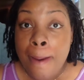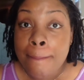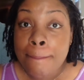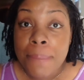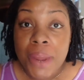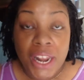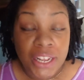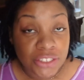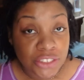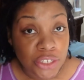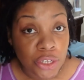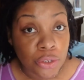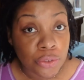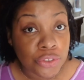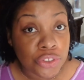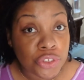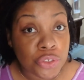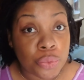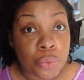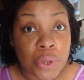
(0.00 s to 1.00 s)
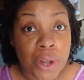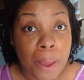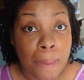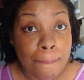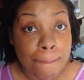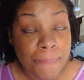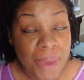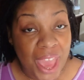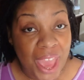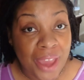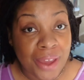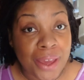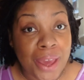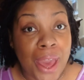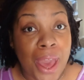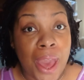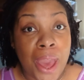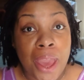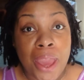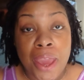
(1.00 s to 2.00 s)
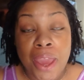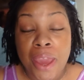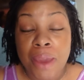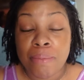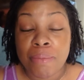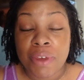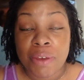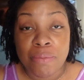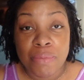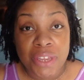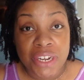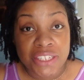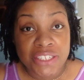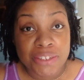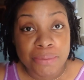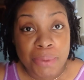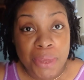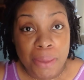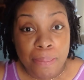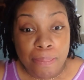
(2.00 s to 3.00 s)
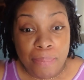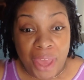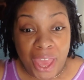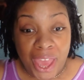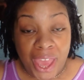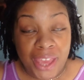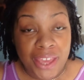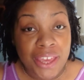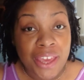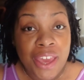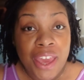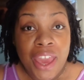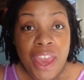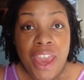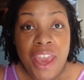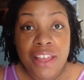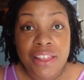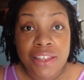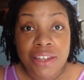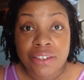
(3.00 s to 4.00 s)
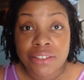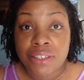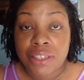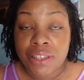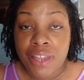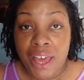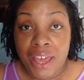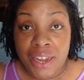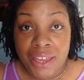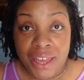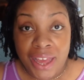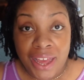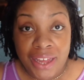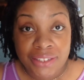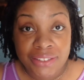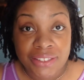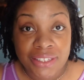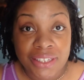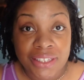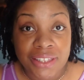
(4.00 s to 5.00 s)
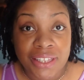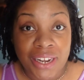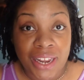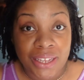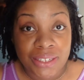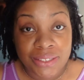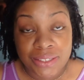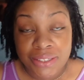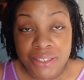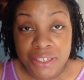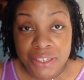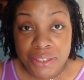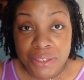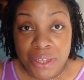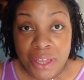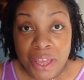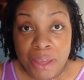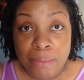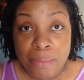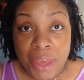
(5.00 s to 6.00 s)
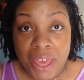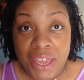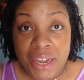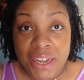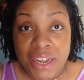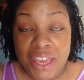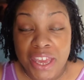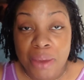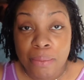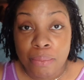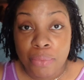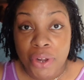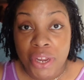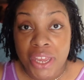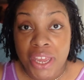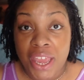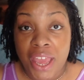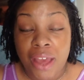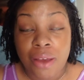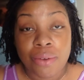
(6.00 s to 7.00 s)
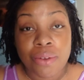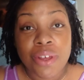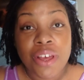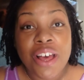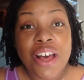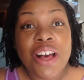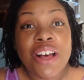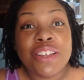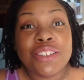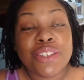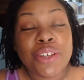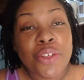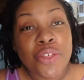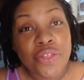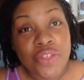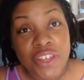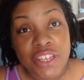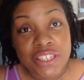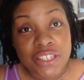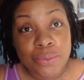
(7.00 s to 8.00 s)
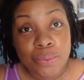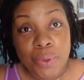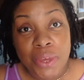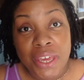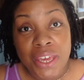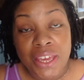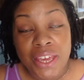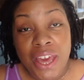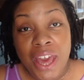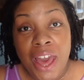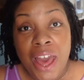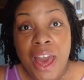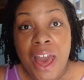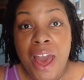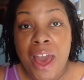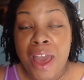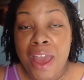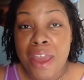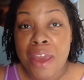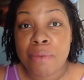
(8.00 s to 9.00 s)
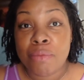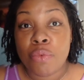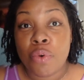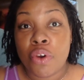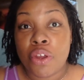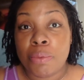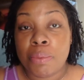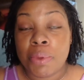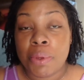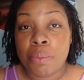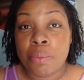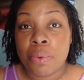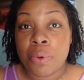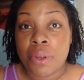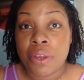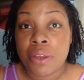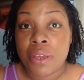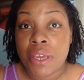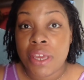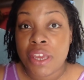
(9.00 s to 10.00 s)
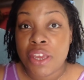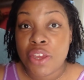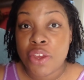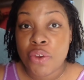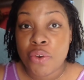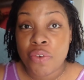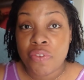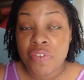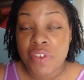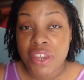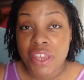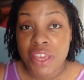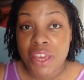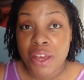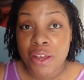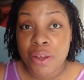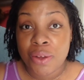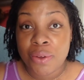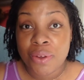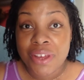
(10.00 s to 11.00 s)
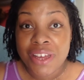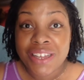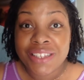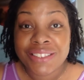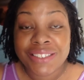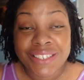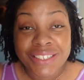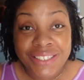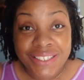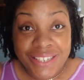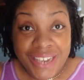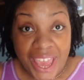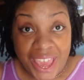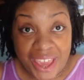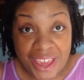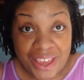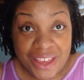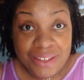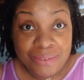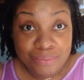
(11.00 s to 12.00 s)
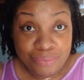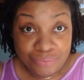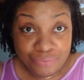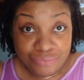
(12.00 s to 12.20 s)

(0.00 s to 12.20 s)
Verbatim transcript: but I told you when I'm back I am committed to being back and there's a lot of content that I still am editing and bringing out. So this week I am going to be bringing you a video today,